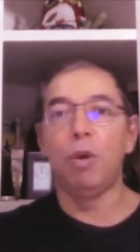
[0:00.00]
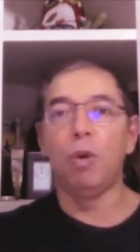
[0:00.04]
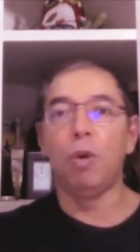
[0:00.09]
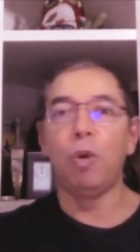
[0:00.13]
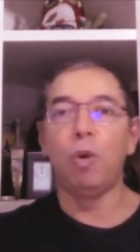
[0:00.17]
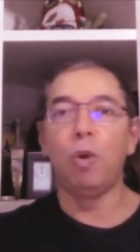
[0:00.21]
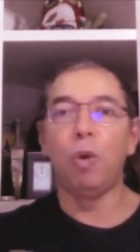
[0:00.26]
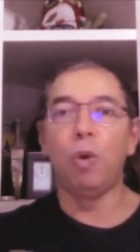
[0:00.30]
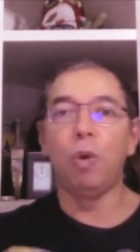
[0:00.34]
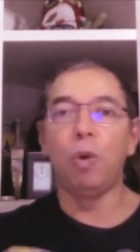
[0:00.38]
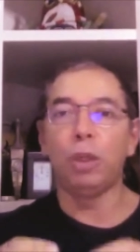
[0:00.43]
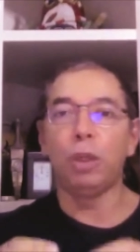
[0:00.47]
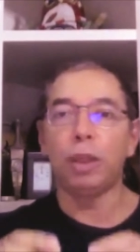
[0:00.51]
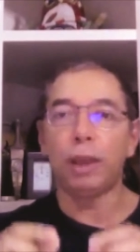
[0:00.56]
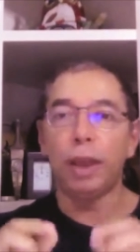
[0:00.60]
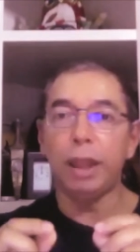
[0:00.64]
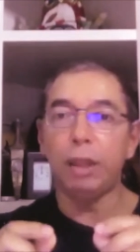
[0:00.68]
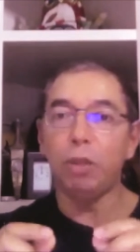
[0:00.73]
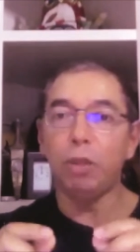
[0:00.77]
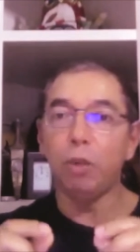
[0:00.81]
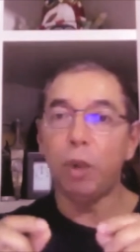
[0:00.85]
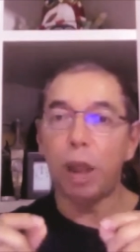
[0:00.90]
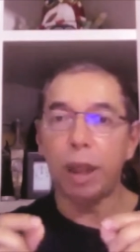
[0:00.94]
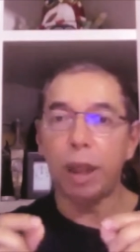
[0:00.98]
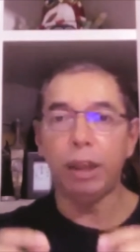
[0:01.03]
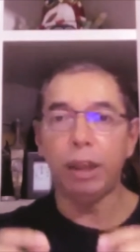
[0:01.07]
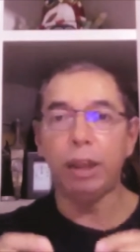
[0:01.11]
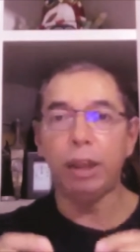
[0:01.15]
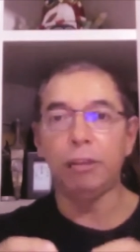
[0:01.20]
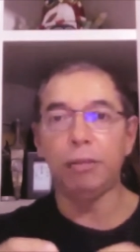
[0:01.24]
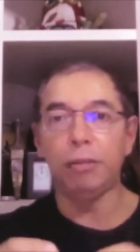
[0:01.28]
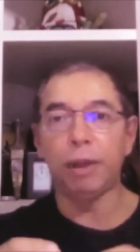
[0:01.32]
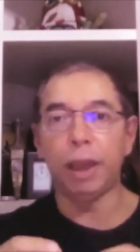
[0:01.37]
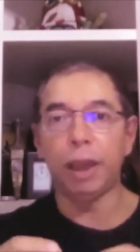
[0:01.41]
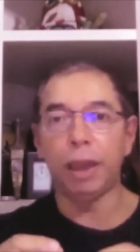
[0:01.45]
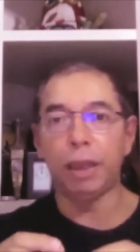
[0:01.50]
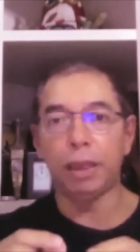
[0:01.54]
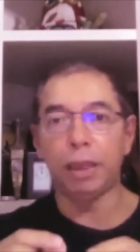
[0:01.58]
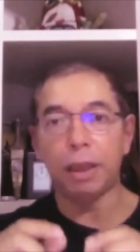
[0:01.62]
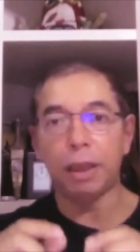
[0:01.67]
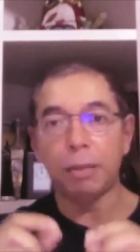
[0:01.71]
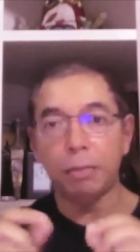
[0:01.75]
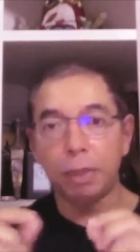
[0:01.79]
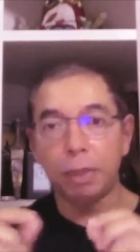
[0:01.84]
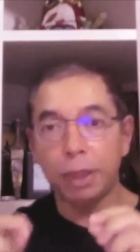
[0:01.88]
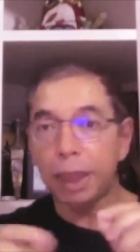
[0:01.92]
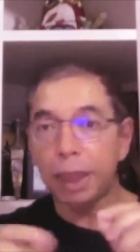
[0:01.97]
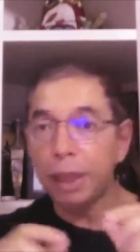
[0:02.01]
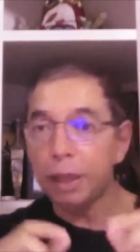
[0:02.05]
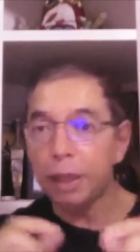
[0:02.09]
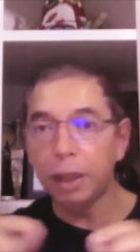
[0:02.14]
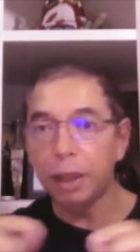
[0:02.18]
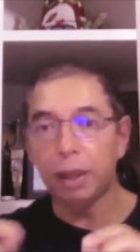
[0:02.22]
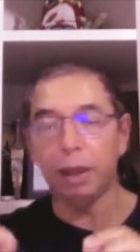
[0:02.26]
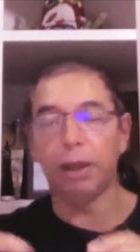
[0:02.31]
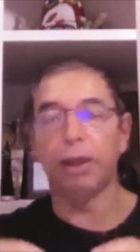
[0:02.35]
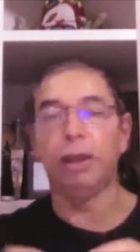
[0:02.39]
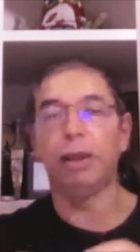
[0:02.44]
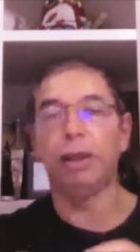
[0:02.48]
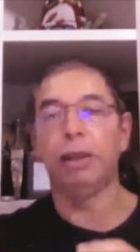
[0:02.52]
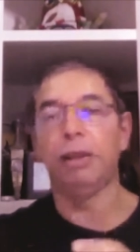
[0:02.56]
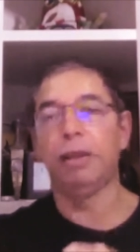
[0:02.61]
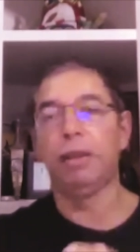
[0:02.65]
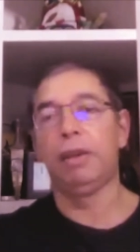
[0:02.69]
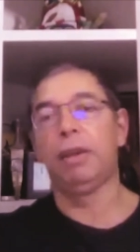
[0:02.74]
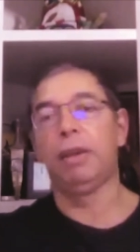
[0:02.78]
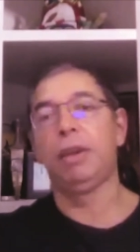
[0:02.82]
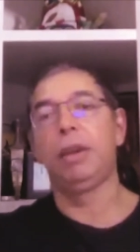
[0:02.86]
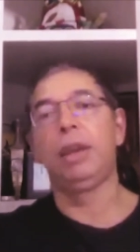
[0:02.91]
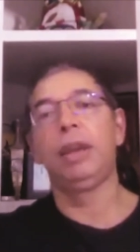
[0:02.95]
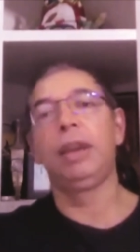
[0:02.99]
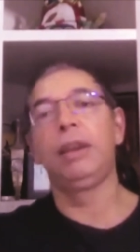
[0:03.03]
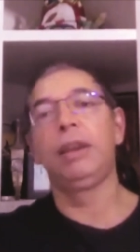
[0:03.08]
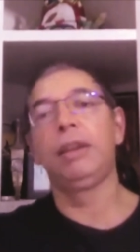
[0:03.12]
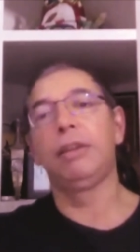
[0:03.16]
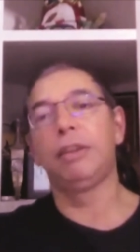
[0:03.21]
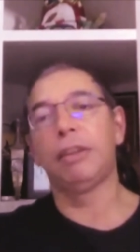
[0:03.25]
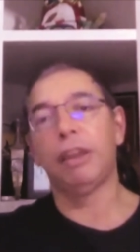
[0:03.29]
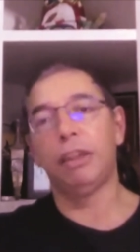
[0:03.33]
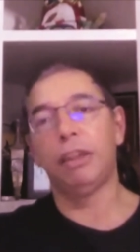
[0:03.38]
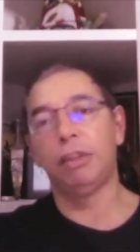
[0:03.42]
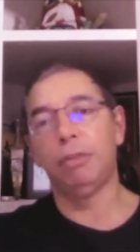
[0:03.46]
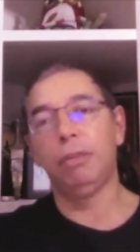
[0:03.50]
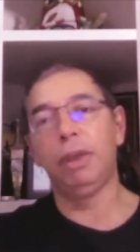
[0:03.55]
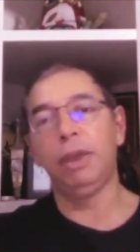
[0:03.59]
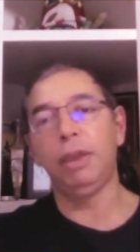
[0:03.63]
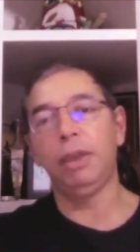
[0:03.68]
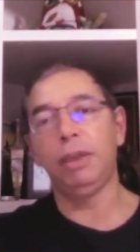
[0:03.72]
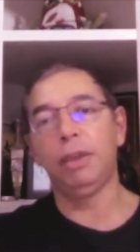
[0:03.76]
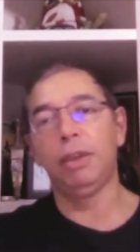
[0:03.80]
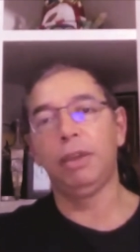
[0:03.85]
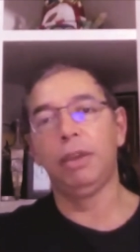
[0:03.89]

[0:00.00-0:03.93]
who try to identify some signal in the seismic,